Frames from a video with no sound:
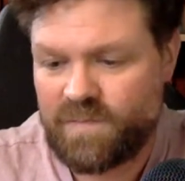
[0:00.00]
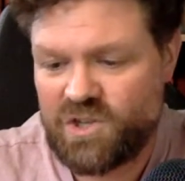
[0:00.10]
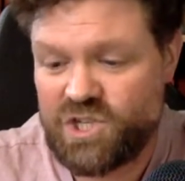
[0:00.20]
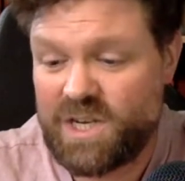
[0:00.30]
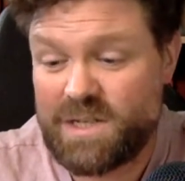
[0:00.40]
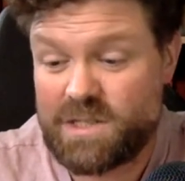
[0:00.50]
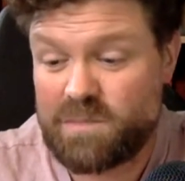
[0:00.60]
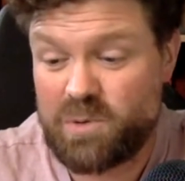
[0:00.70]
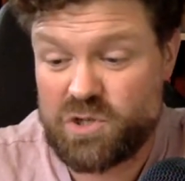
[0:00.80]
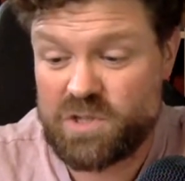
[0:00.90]
She needed to
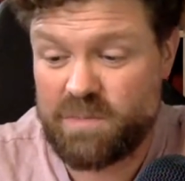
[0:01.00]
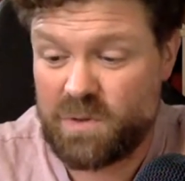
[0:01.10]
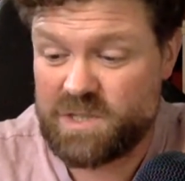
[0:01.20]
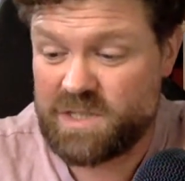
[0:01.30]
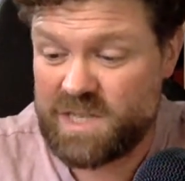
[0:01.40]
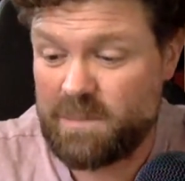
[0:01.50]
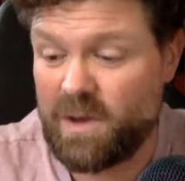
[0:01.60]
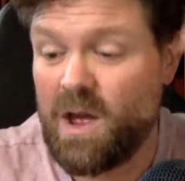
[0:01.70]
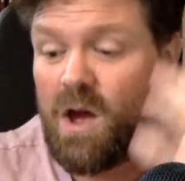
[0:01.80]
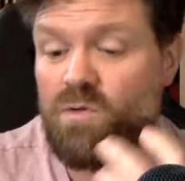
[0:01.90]
push the bolt in
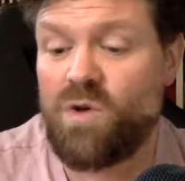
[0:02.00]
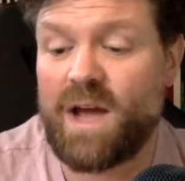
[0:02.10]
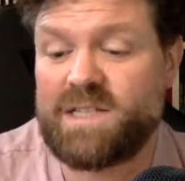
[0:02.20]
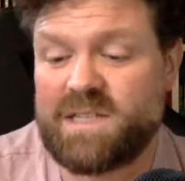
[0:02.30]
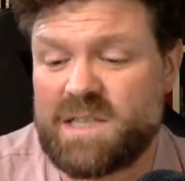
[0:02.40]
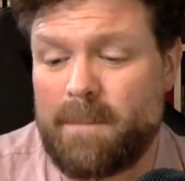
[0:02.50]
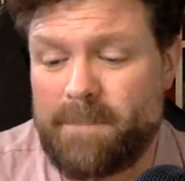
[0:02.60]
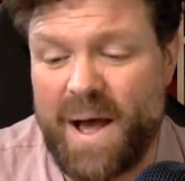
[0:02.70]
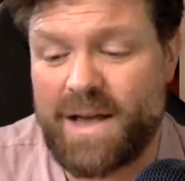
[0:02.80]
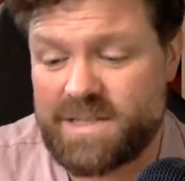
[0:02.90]
deeper, right into the
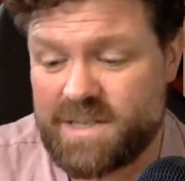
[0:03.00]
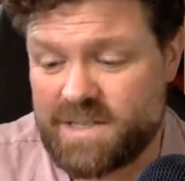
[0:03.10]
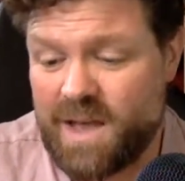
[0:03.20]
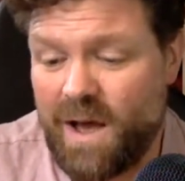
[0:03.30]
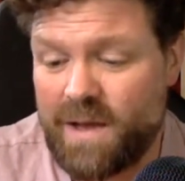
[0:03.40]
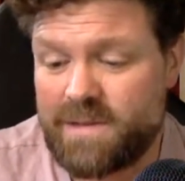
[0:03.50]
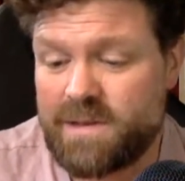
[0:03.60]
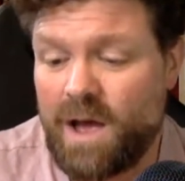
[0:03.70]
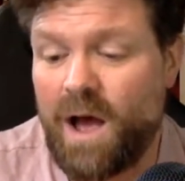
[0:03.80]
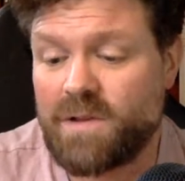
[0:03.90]
bastard's heart.
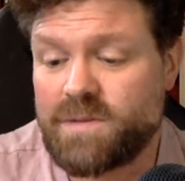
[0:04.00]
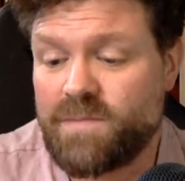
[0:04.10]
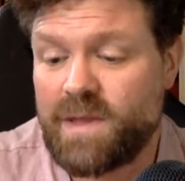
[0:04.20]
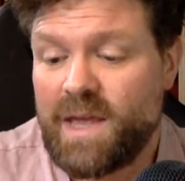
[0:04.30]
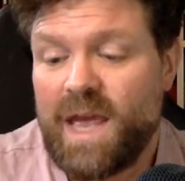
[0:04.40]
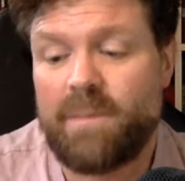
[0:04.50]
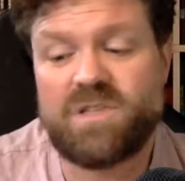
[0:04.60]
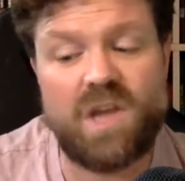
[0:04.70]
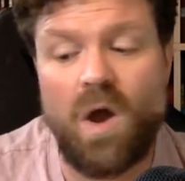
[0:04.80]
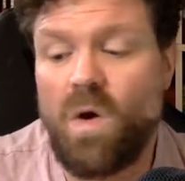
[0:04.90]
It was
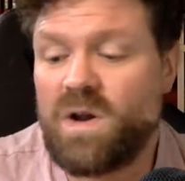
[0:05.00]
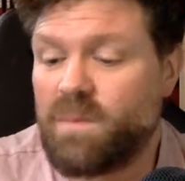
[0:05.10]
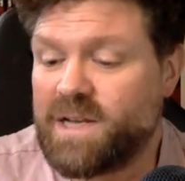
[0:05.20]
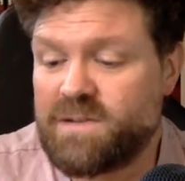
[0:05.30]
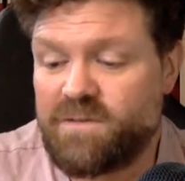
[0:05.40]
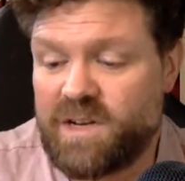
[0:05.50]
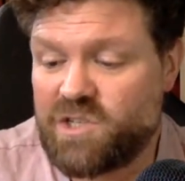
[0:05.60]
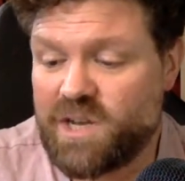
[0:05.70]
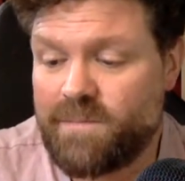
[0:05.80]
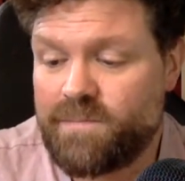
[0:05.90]
the only way to
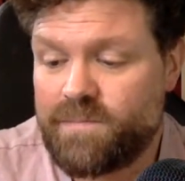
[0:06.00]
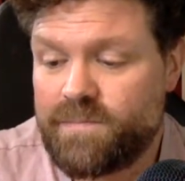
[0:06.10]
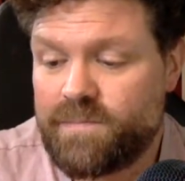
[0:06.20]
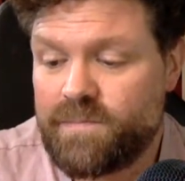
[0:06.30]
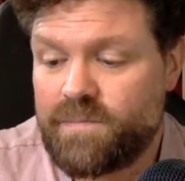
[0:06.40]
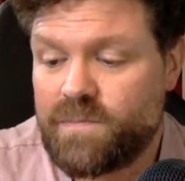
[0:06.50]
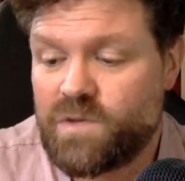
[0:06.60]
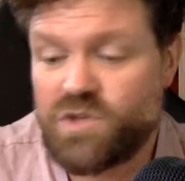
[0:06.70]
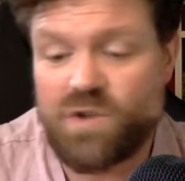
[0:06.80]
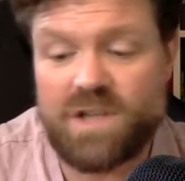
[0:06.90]
finish it.
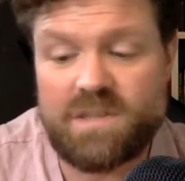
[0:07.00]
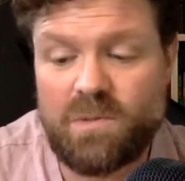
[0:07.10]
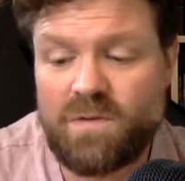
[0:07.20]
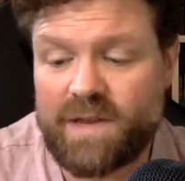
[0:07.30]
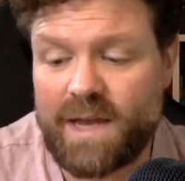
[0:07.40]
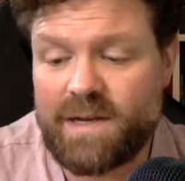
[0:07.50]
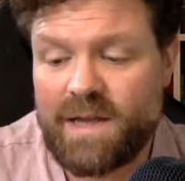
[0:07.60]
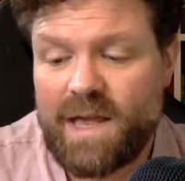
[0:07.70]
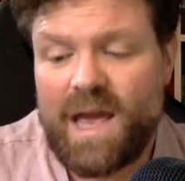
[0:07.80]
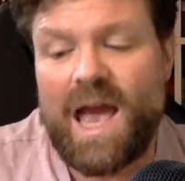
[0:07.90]
She tried to move again,
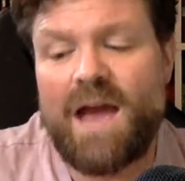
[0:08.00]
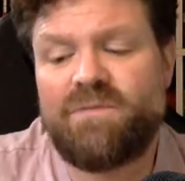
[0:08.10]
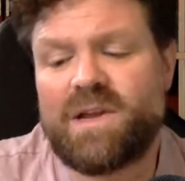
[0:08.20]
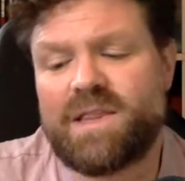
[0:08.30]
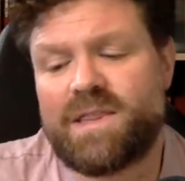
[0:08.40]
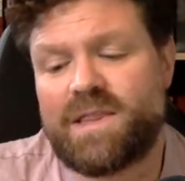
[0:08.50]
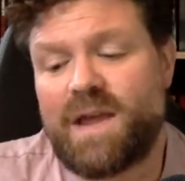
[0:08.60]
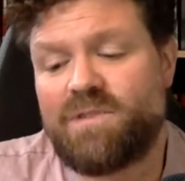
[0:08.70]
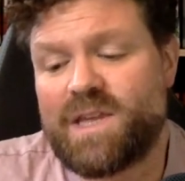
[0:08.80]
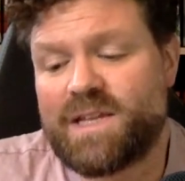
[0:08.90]

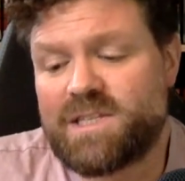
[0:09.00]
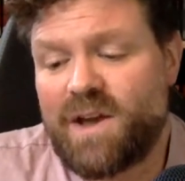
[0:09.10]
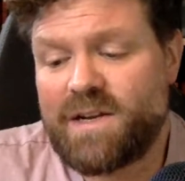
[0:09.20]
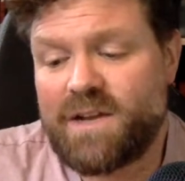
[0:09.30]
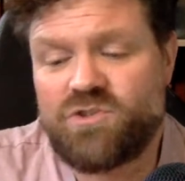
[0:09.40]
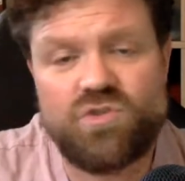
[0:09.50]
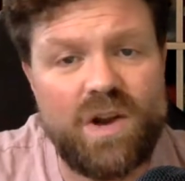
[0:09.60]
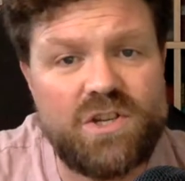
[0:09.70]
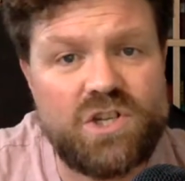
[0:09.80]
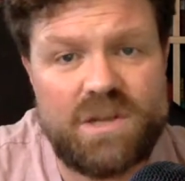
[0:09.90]
everything inside her
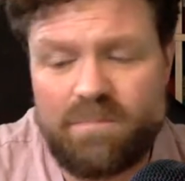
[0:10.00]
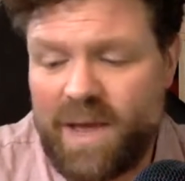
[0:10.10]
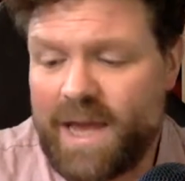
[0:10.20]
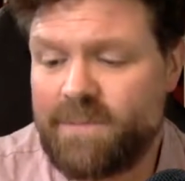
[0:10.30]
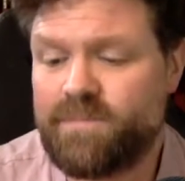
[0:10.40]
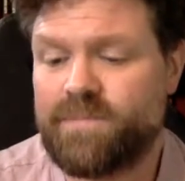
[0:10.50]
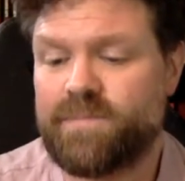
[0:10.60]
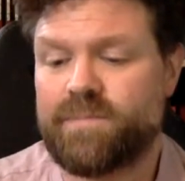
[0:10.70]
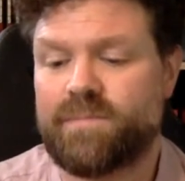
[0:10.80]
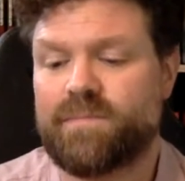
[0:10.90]
drenched in pain.
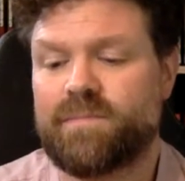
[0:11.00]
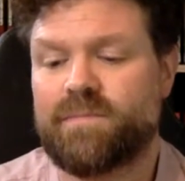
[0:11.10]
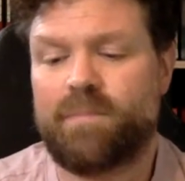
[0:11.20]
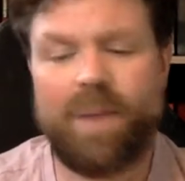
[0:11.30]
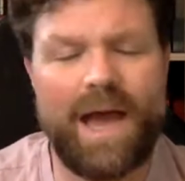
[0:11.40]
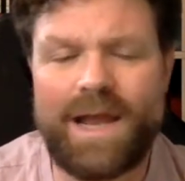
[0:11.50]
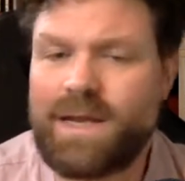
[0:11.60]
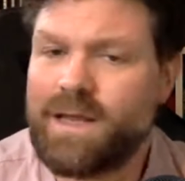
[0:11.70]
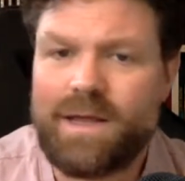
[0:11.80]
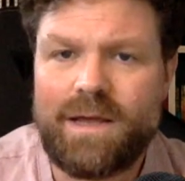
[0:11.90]
"Pan,
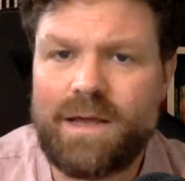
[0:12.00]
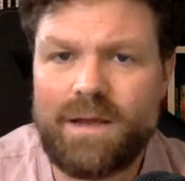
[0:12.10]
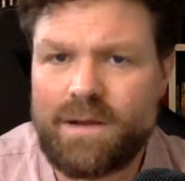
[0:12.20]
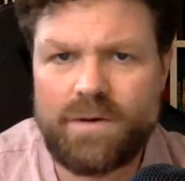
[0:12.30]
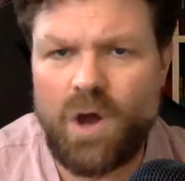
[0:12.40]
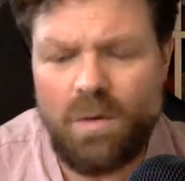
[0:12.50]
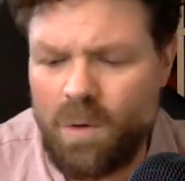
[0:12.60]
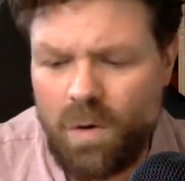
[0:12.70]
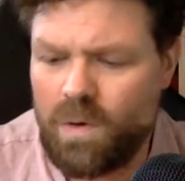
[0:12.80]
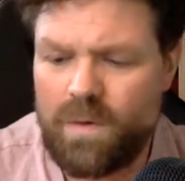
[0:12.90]
no
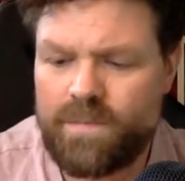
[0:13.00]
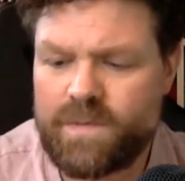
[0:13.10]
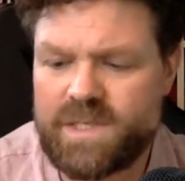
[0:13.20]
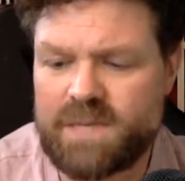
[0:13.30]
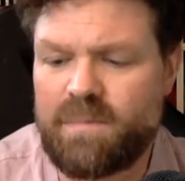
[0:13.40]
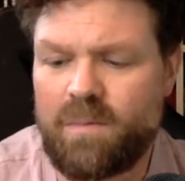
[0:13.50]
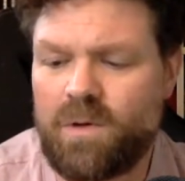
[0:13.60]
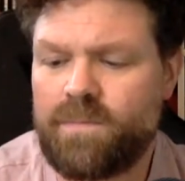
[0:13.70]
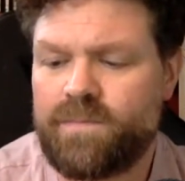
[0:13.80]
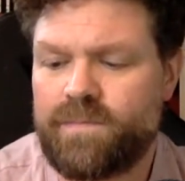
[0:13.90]
more," said Maman.